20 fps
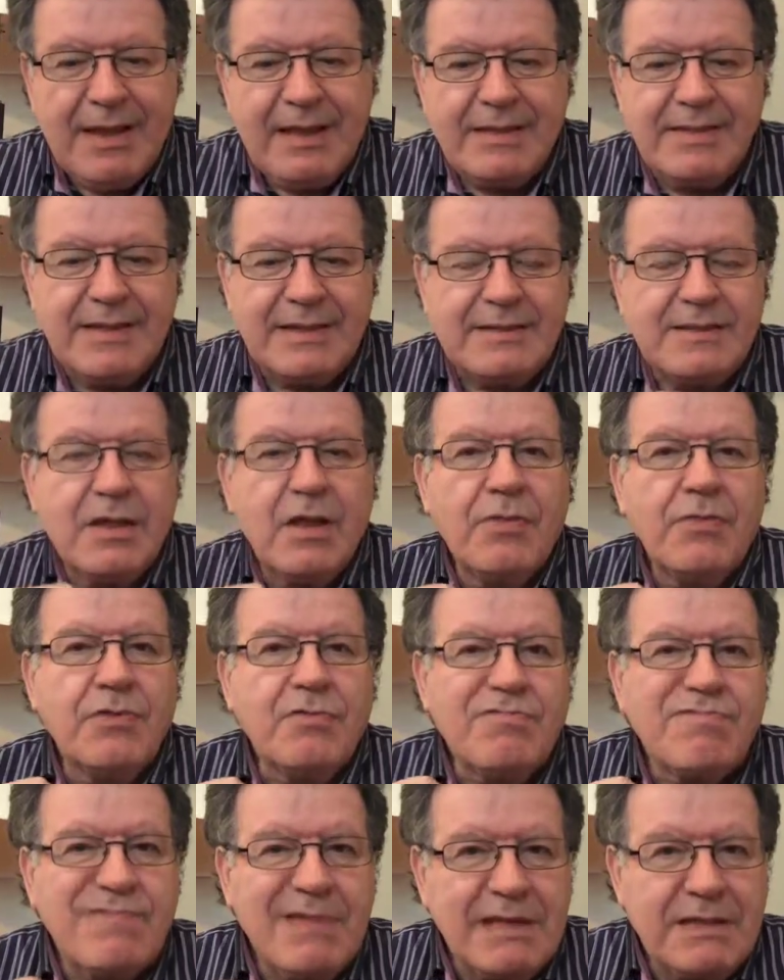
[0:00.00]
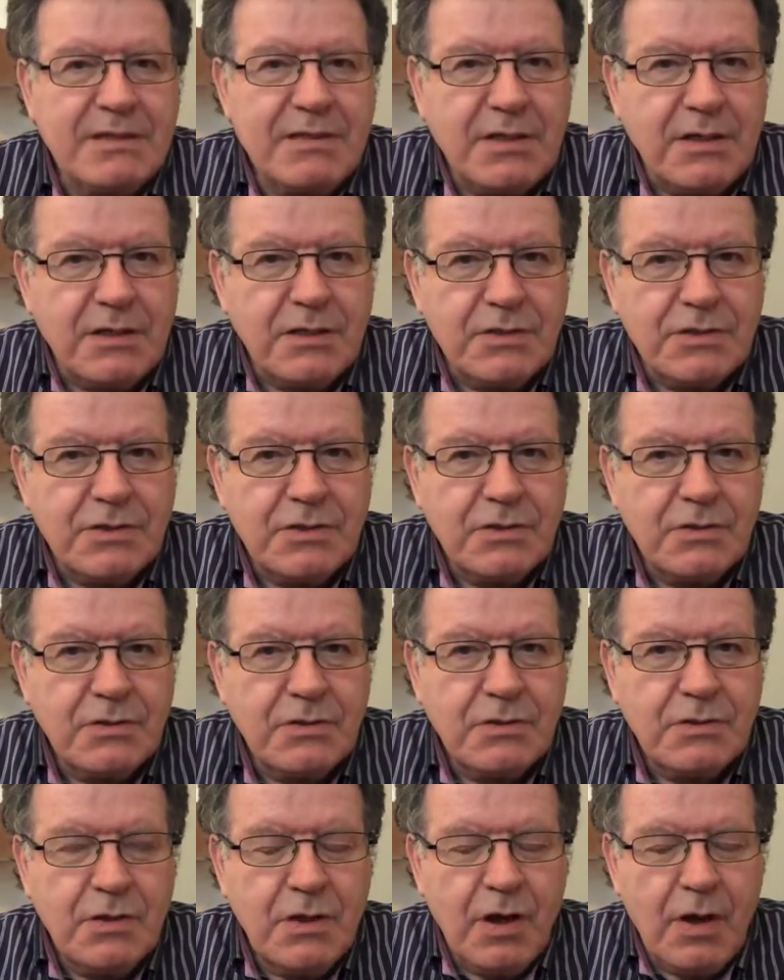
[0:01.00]
that the research
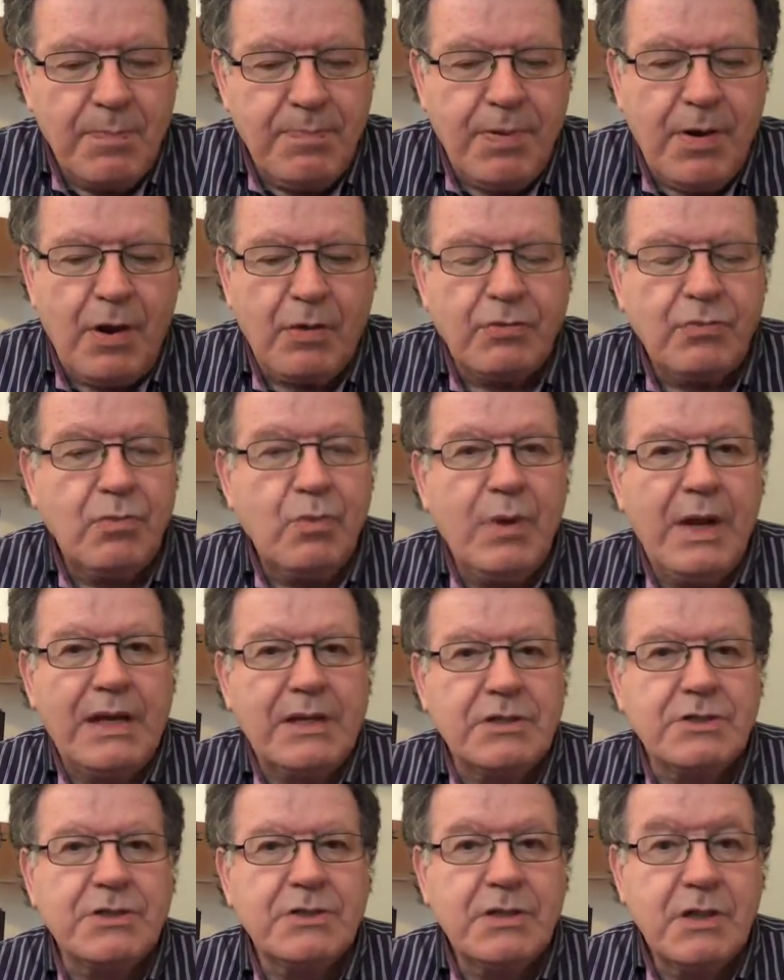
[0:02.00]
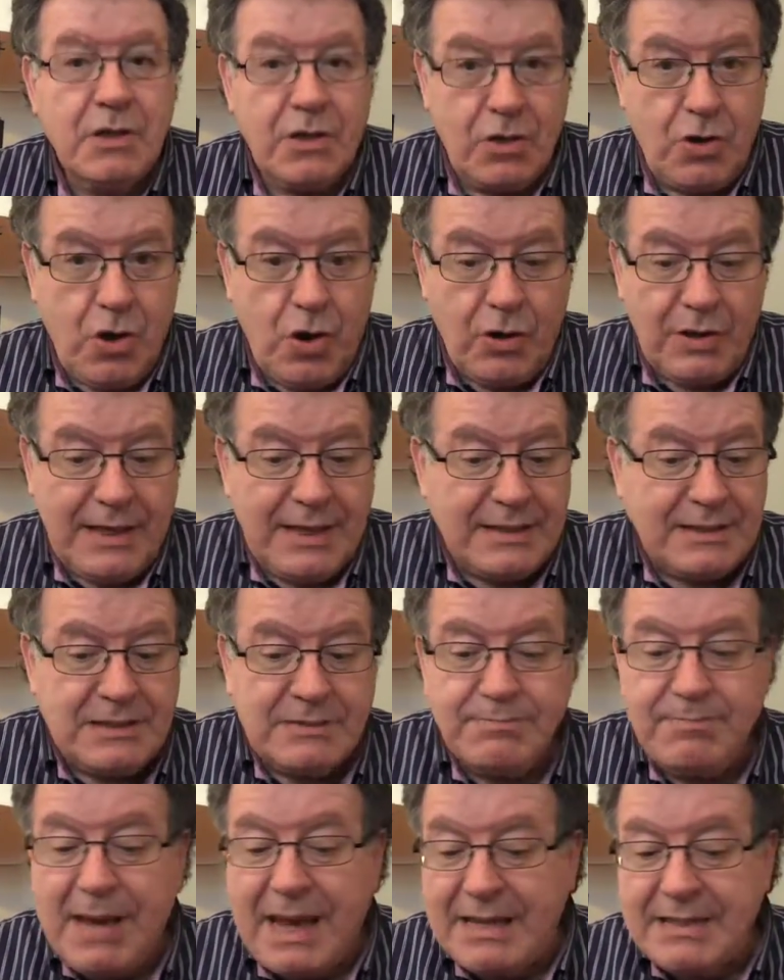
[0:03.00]
upon which Collins
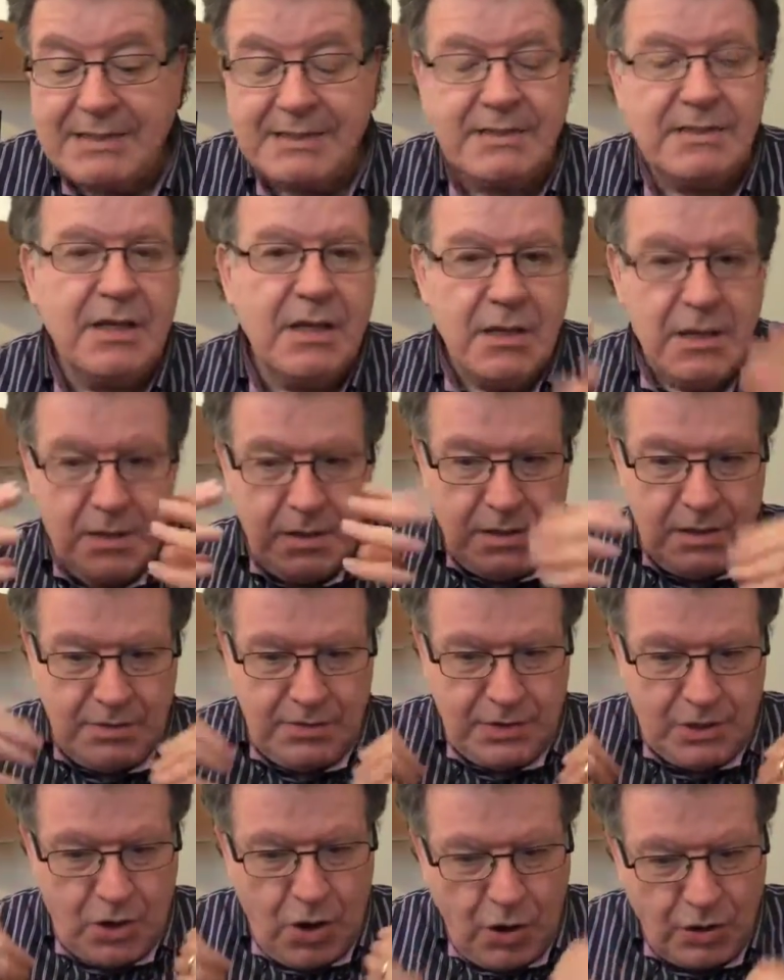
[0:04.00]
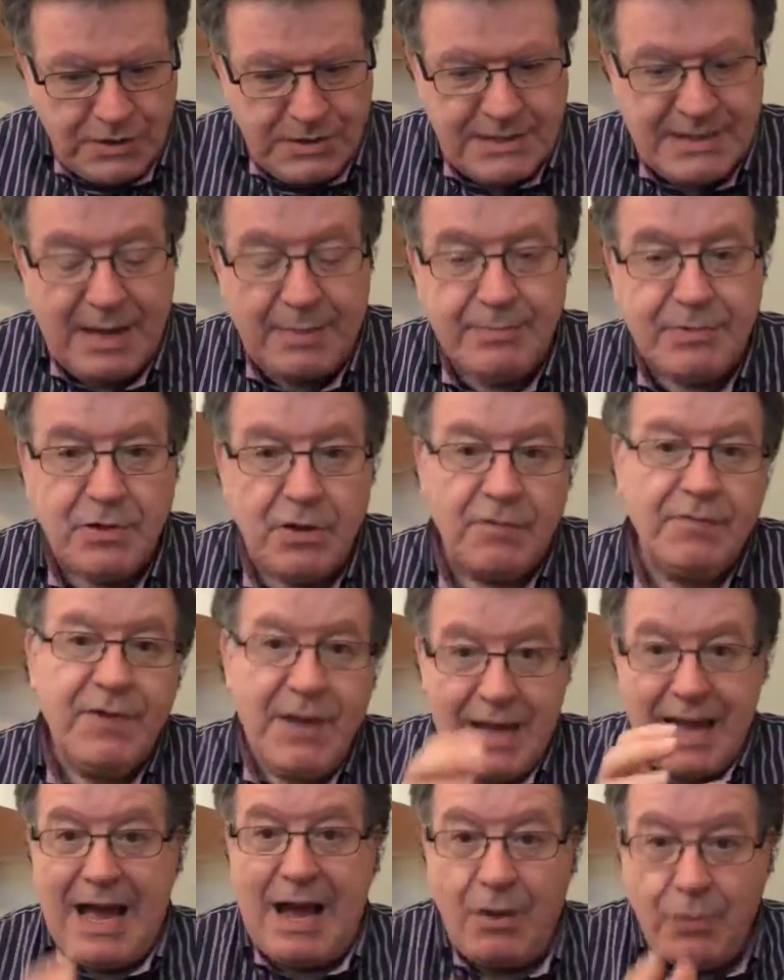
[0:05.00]
based the concept of
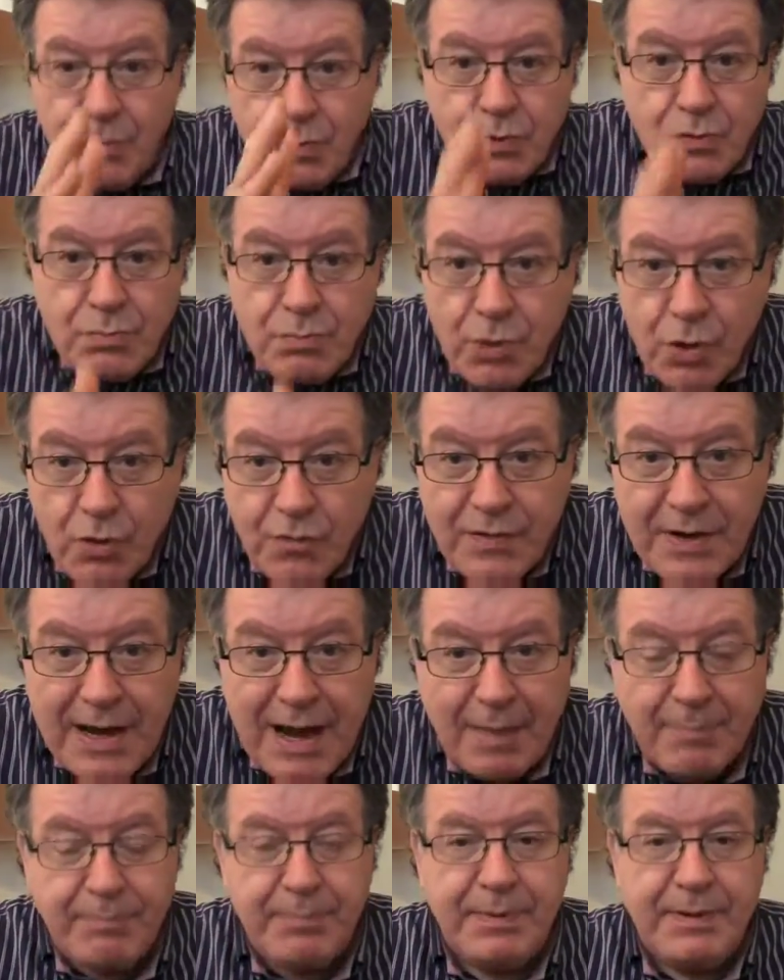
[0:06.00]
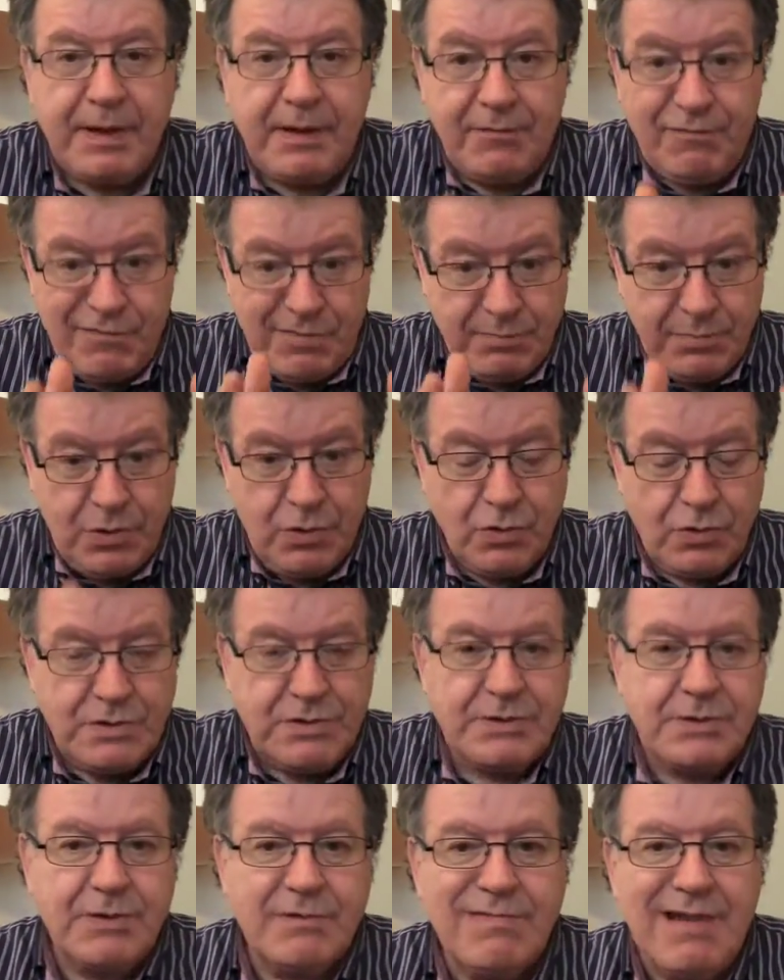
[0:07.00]
how you move a company from good
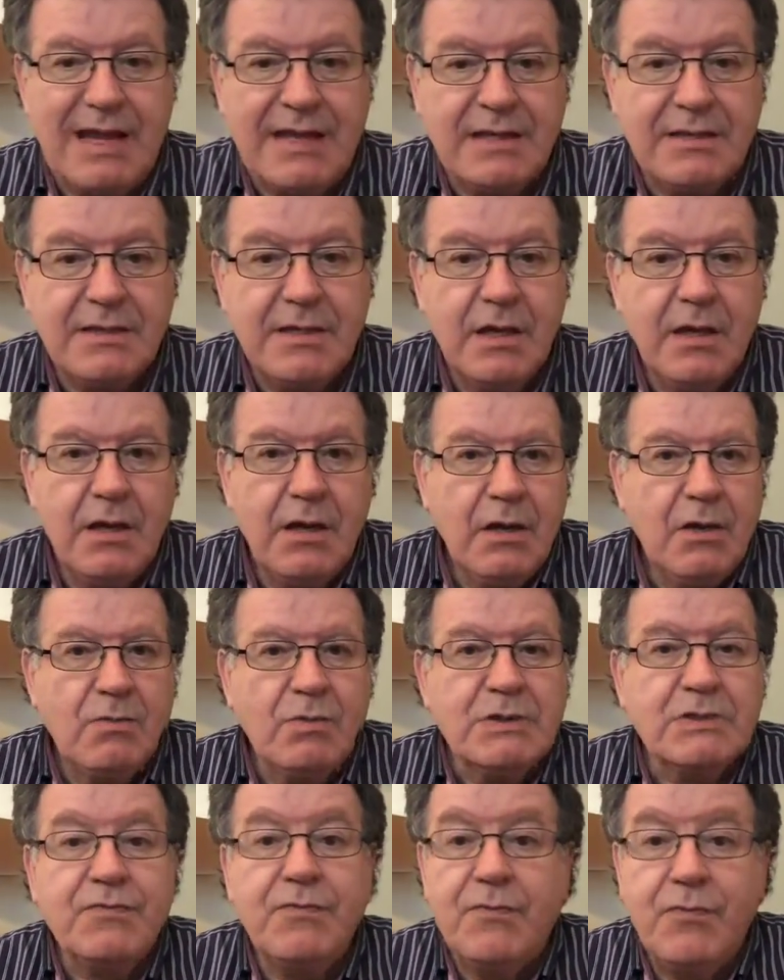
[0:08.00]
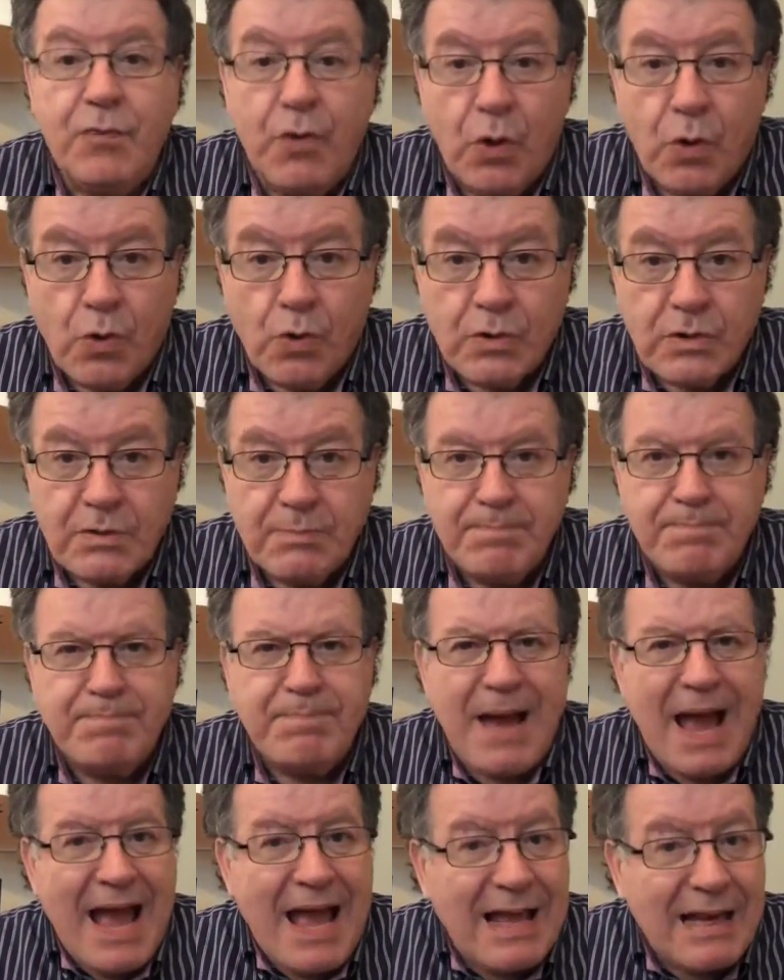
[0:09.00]
to great was flawed,
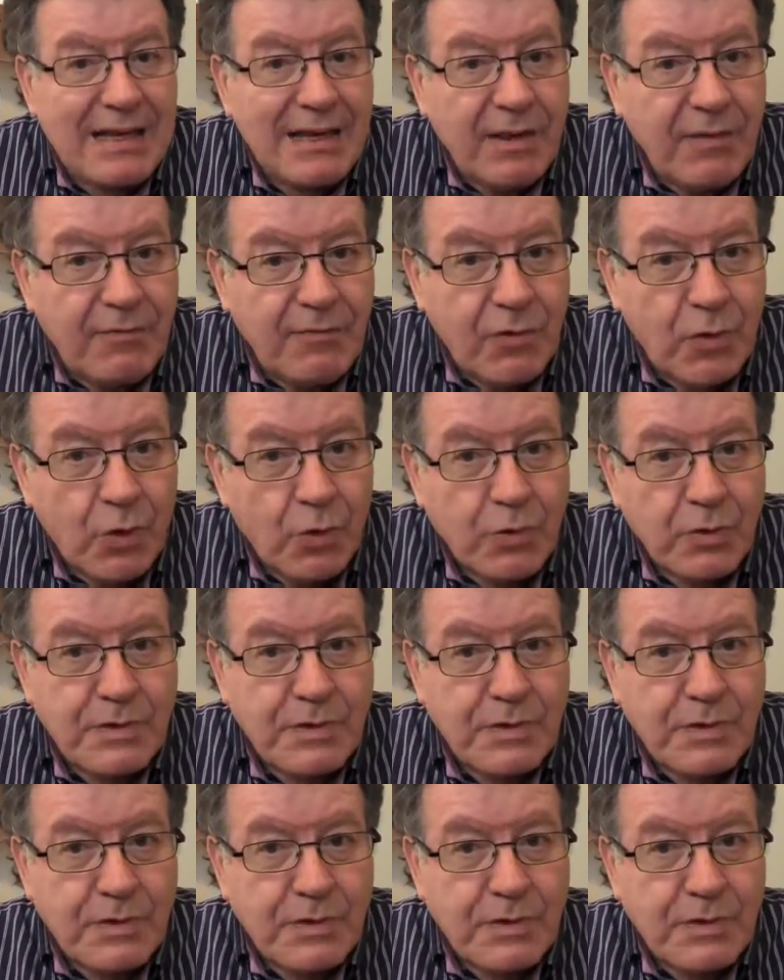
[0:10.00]
badly flawed.